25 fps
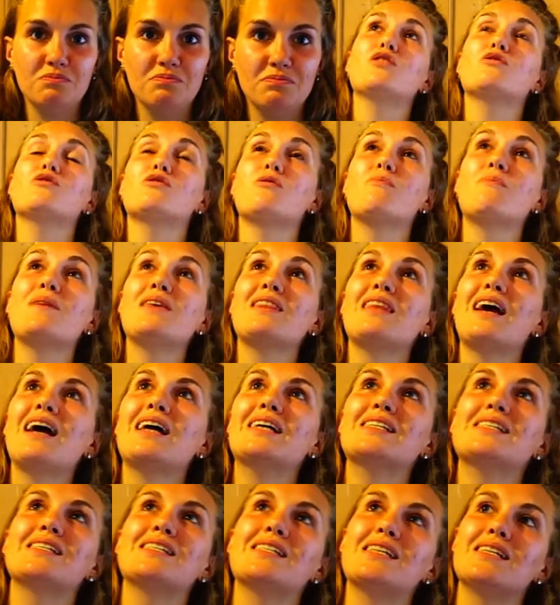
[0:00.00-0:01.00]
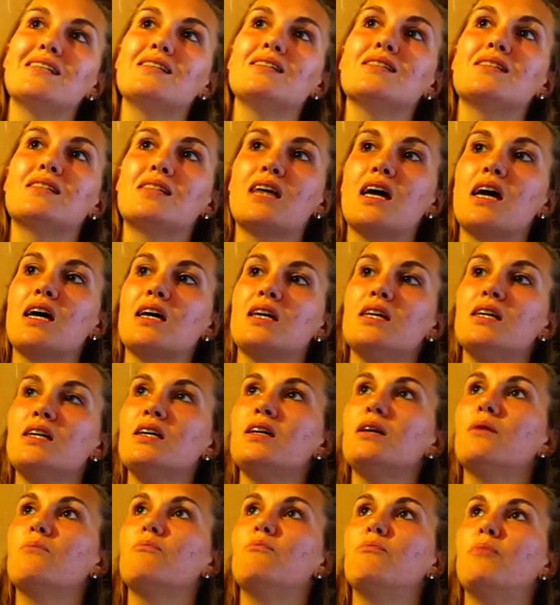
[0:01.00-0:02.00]
Something that I didn't
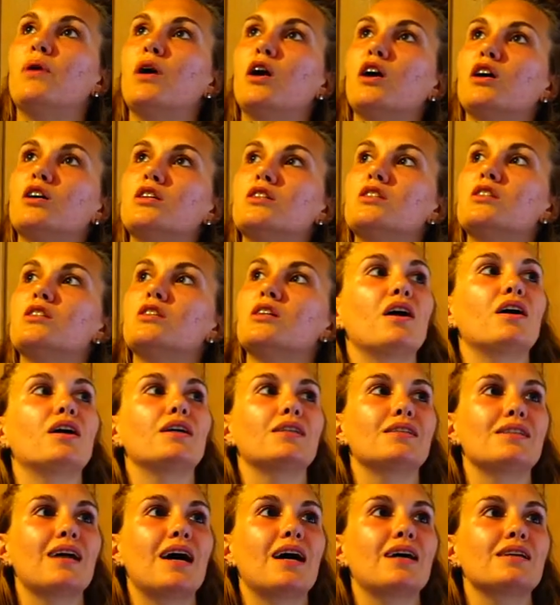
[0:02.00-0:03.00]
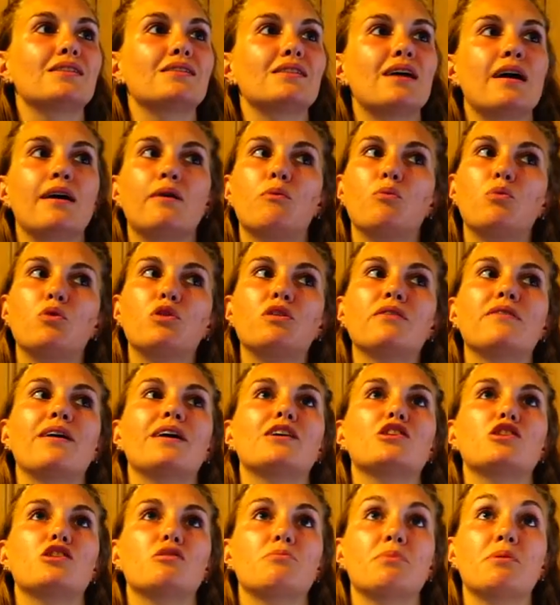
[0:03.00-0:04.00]
take, but in hindsight would have
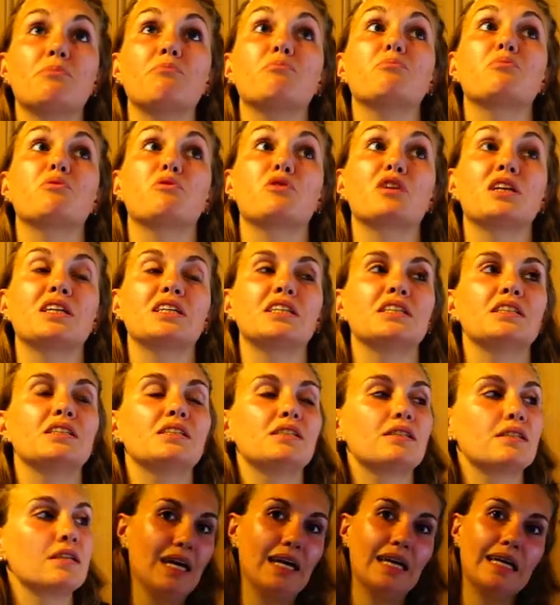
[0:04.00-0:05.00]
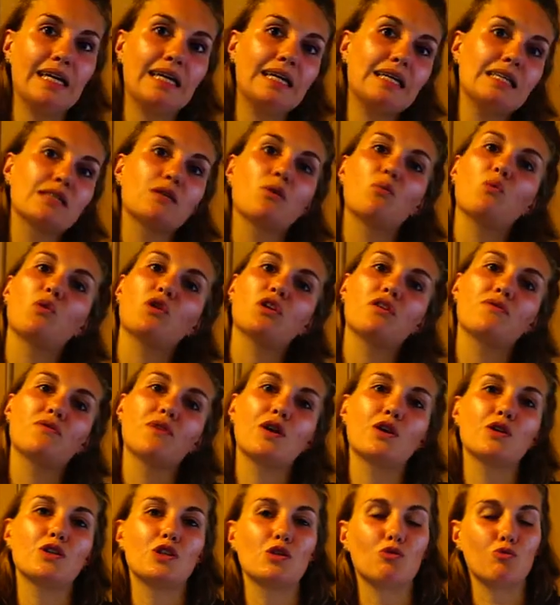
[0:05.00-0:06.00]
actually been brilliant, is one of
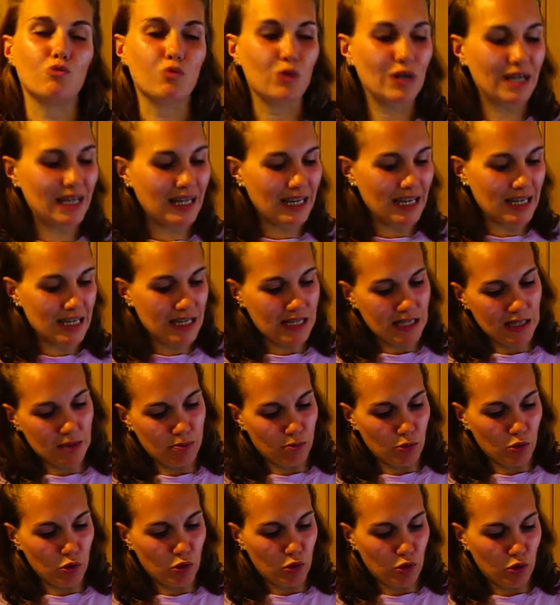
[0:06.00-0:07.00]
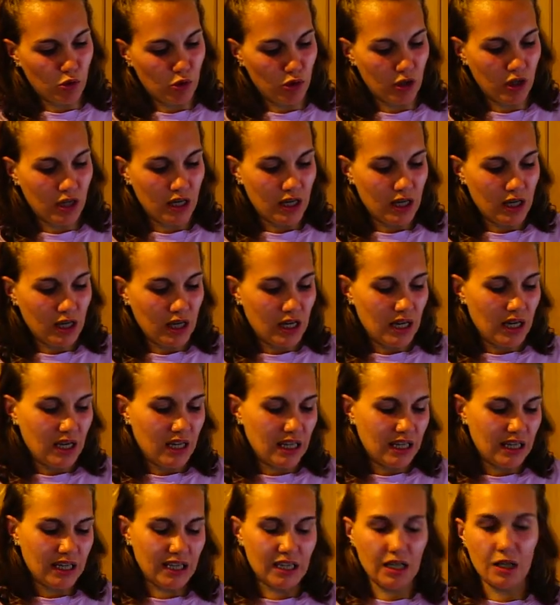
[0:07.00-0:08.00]
those really small
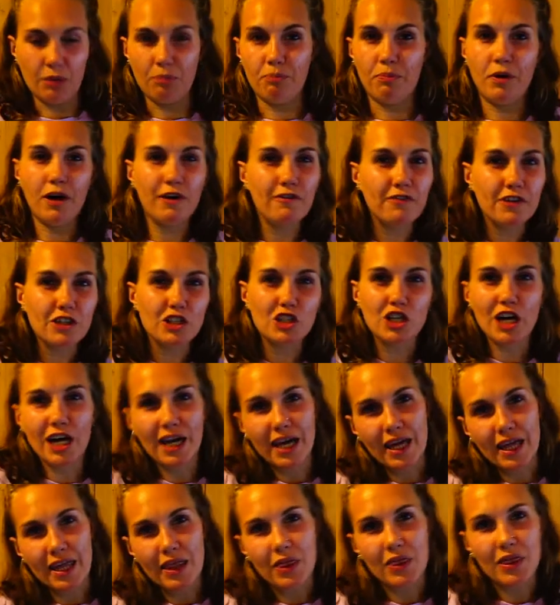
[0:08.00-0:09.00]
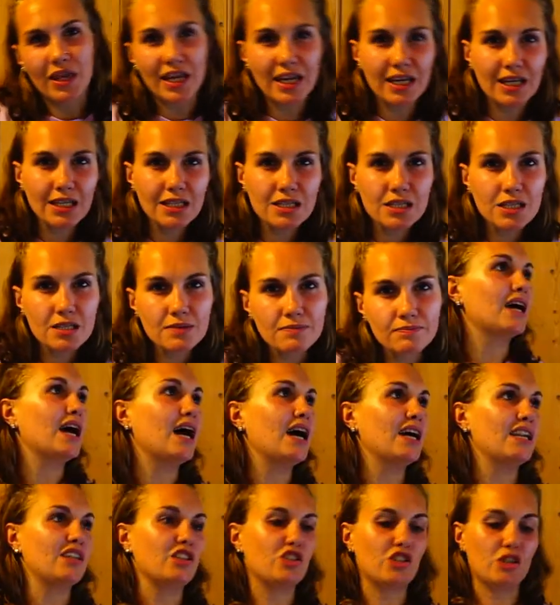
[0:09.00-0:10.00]
little puffer jacket things,
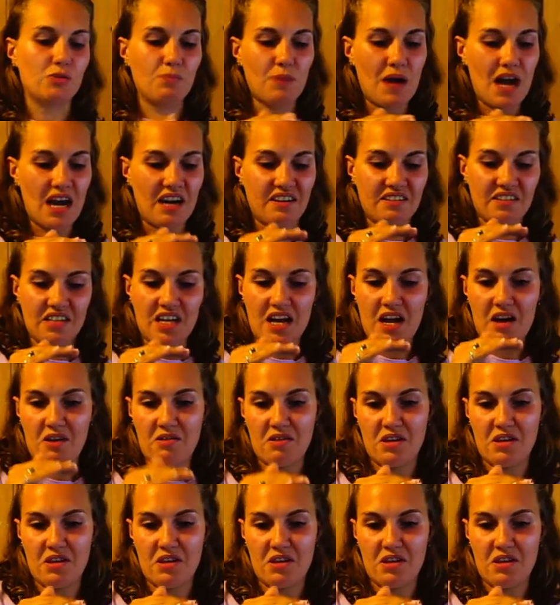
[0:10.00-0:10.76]
and it just packs down